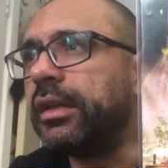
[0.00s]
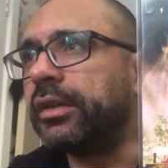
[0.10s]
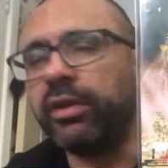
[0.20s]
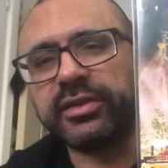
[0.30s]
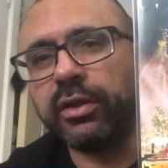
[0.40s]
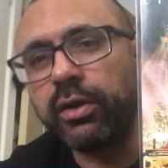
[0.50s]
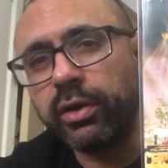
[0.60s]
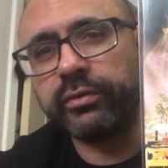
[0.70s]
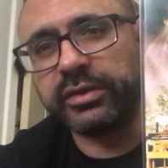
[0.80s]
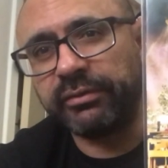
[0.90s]
across the
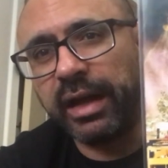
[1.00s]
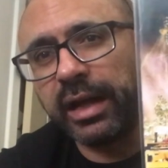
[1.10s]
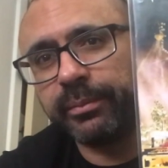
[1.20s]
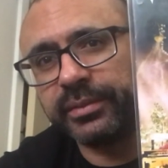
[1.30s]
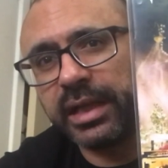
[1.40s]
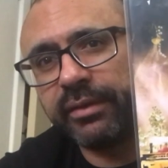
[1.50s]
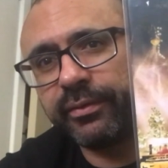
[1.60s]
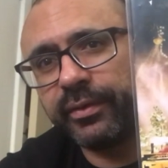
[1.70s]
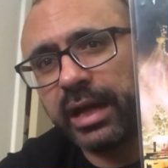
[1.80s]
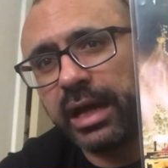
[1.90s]
hundreds of albums
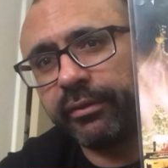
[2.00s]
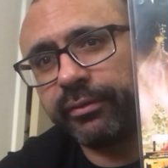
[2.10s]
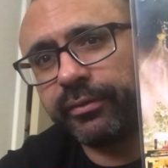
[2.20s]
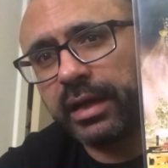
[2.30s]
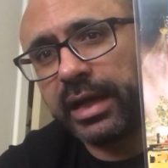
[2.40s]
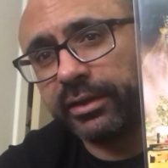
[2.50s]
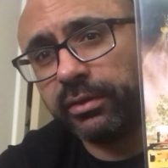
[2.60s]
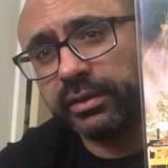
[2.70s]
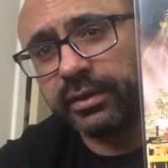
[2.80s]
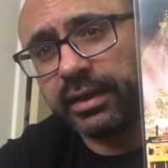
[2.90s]
I
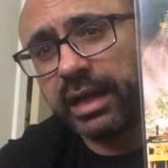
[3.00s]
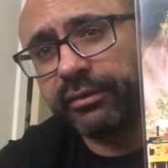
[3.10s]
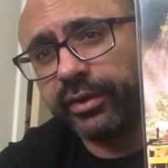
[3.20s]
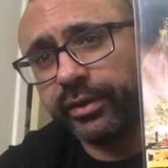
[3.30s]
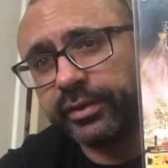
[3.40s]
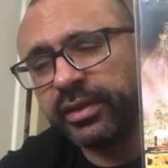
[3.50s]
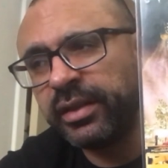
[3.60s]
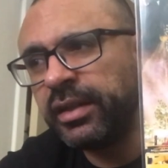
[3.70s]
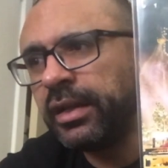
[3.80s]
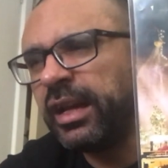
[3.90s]
own and that I've heard,
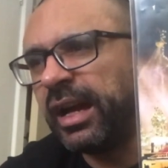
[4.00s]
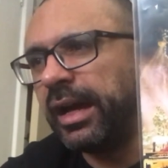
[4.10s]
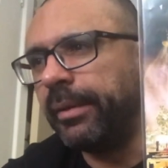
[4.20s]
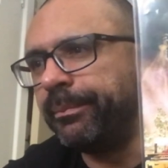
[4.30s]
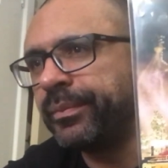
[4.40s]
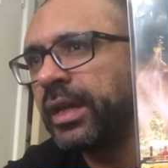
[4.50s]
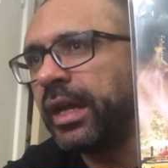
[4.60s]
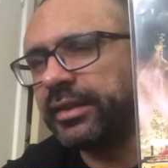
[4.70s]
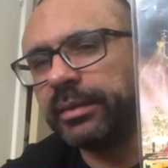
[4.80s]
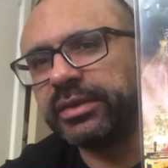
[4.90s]

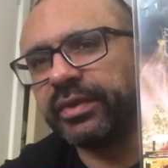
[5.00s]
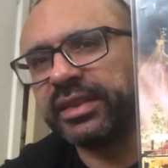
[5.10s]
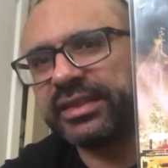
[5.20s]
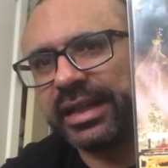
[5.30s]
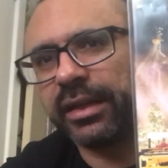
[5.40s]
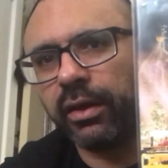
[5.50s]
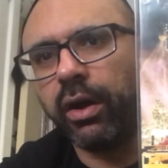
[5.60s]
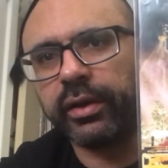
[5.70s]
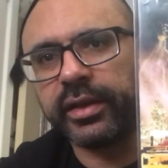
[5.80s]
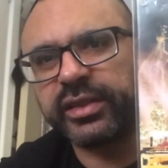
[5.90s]
in terms of a single
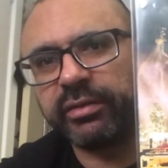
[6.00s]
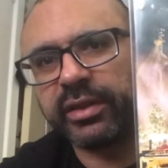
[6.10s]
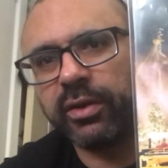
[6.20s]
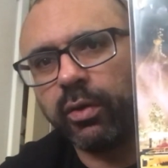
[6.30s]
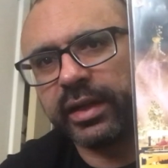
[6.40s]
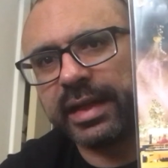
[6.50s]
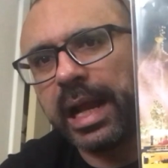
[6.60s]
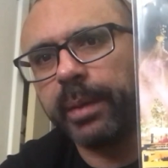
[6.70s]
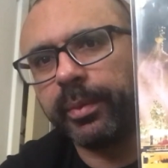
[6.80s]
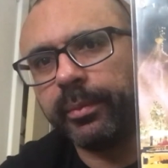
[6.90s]
artist recording an
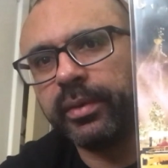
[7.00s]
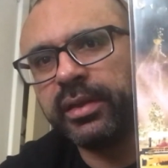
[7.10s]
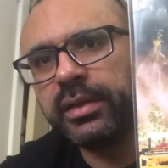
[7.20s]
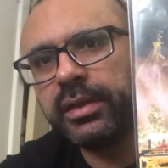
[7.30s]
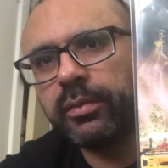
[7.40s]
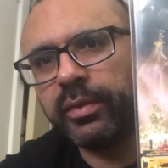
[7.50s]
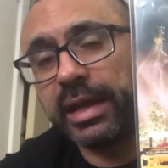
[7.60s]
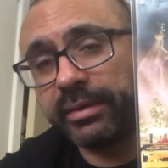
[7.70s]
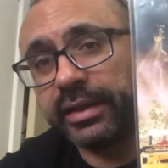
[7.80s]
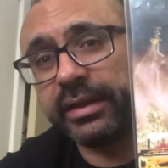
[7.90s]
album
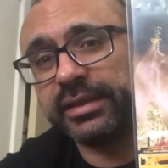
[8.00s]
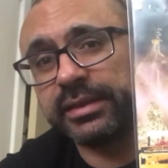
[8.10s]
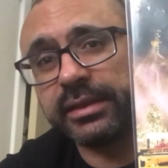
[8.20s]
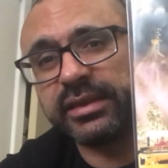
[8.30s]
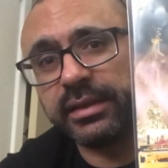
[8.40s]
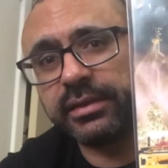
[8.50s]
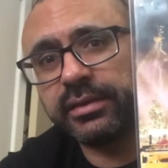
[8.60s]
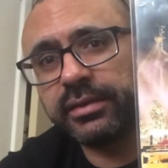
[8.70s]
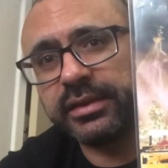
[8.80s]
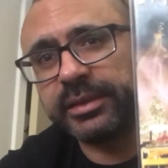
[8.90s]
without any
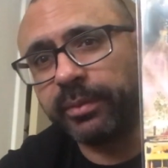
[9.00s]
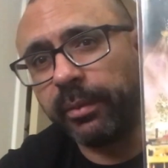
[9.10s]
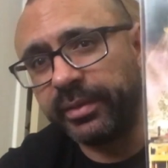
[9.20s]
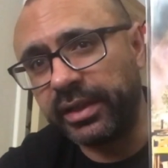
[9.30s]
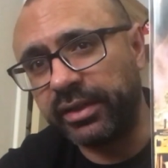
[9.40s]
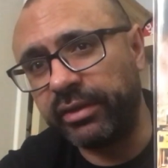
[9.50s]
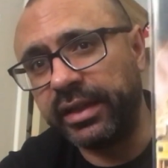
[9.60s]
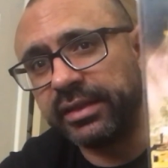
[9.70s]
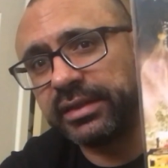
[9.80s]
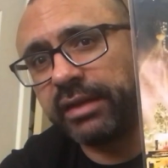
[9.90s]
assistance, this is probably the
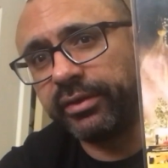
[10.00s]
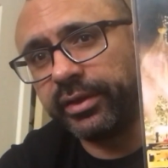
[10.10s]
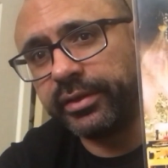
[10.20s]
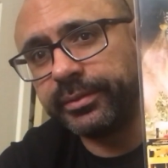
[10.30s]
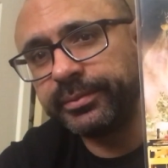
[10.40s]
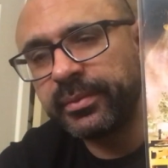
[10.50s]
greatest I've heard.